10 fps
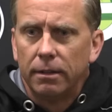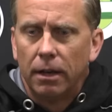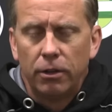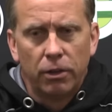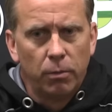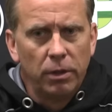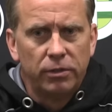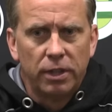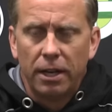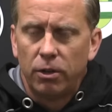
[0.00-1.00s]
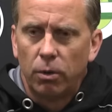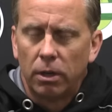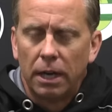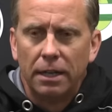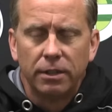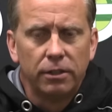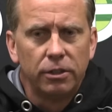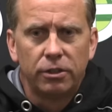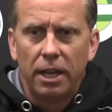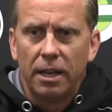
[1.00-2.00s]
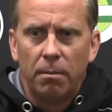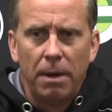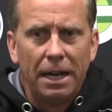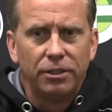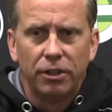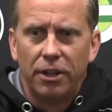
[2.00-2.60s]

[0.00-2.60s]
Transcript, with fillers: other than we've said it to our guys. I just can't imagine